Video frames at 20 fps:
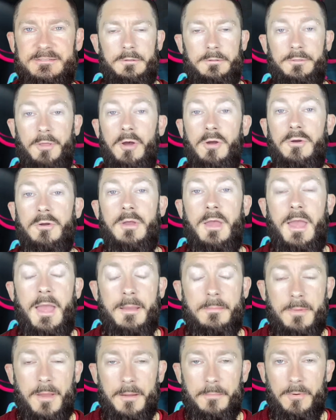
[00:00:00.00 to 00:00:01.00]
though
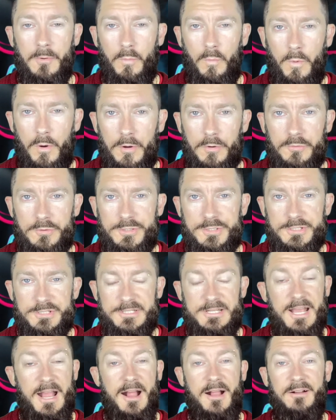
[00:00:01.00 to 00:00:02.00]
Emmett Walsh's
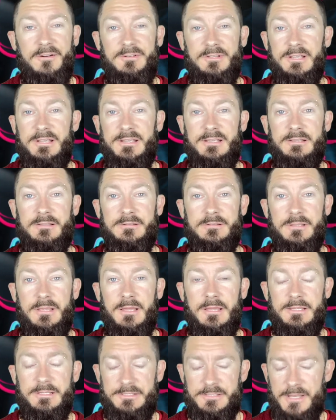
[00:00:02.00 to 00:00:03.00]
character
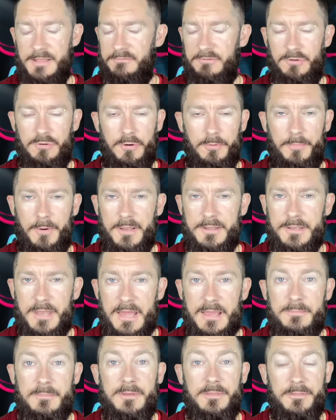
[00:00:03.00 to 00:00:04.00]
is never called by
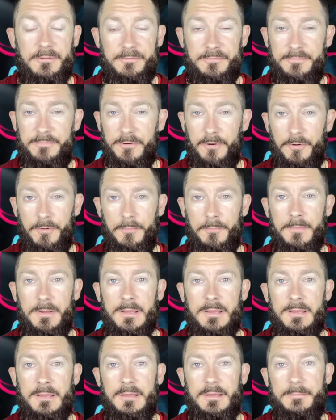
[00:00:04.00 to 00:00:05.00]
name in the film,
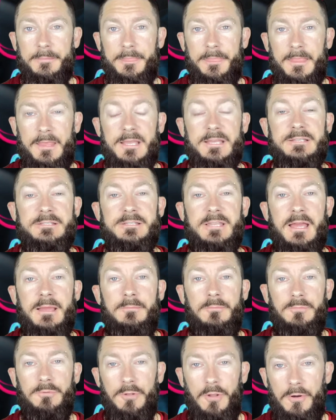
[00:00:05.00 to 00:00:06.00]
he's
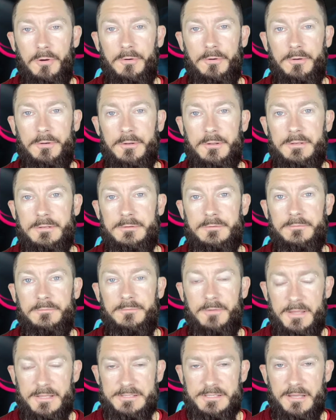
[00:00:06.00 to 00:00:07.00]
named Lauren
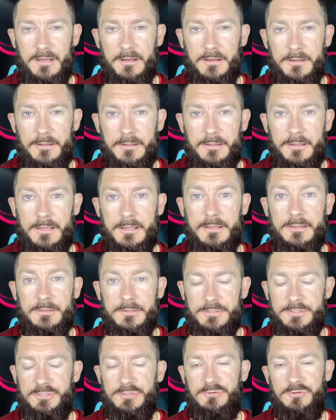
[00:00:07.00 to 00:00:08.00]
Vesser in
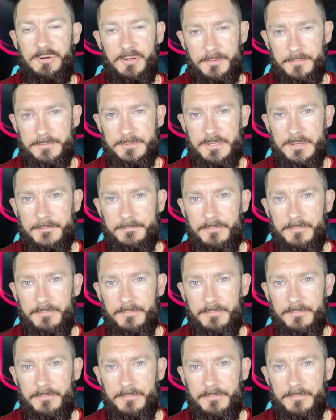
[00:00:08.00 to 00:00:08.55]
the script.